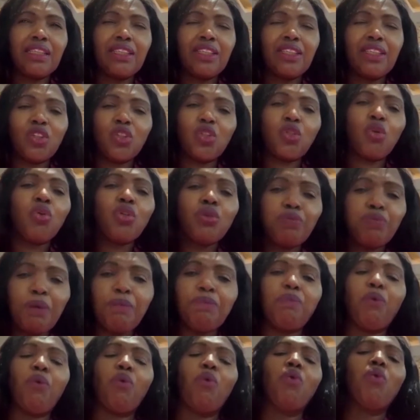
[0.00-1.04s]
shown
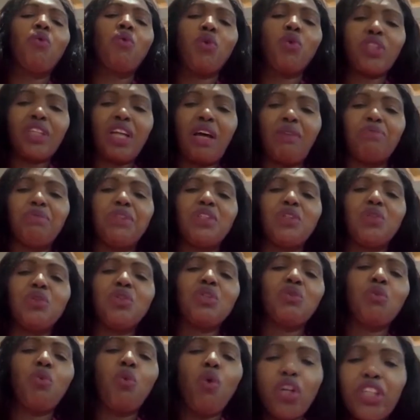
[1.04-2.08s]
people what I've been
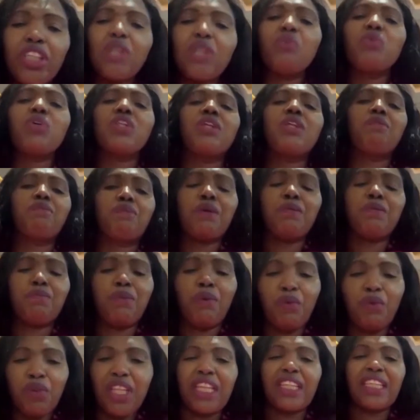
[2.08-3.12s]
doing, working with the
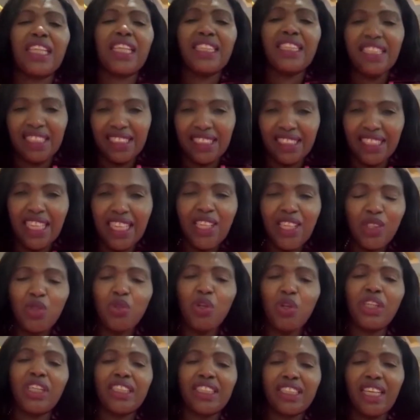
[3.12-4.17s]
people, with the Kenyans, to
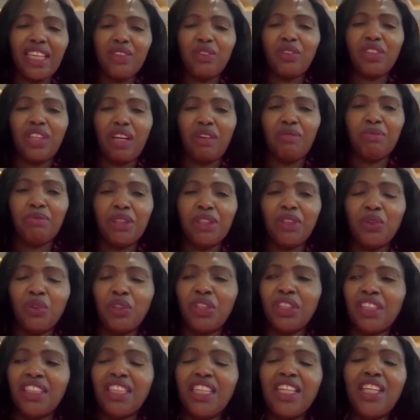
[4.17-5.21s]
understand what I've been
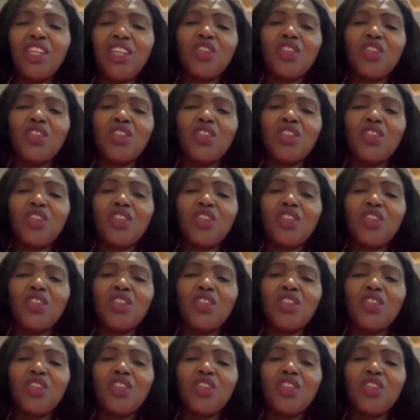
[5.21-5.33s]
doing.